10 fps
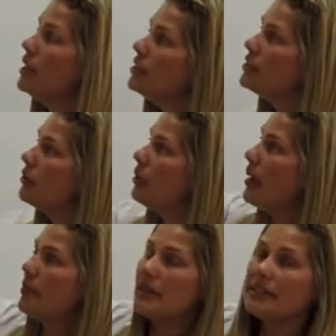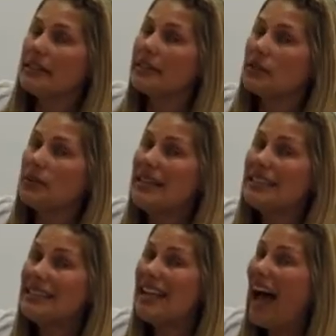So remember, since 3
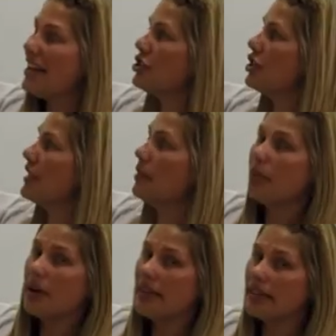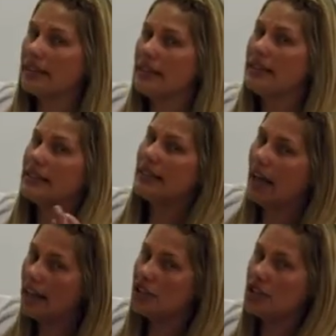is touching the parentheses,
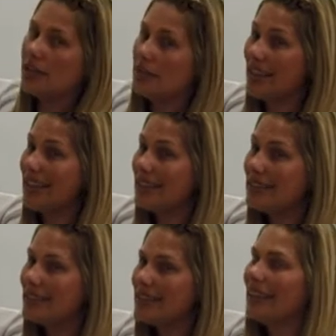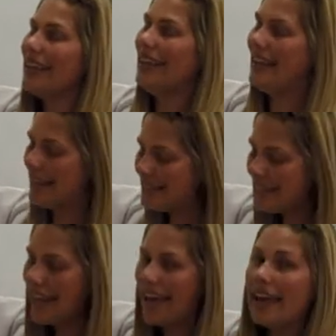touching means, yes
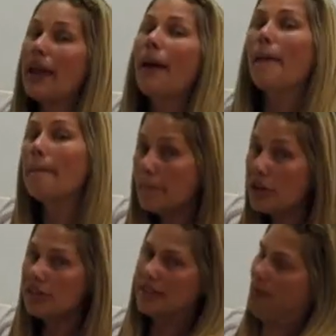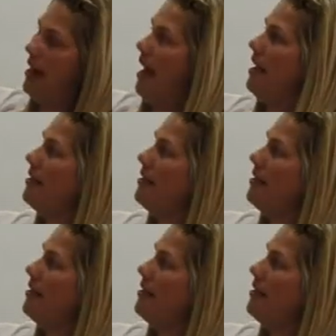again, multiply.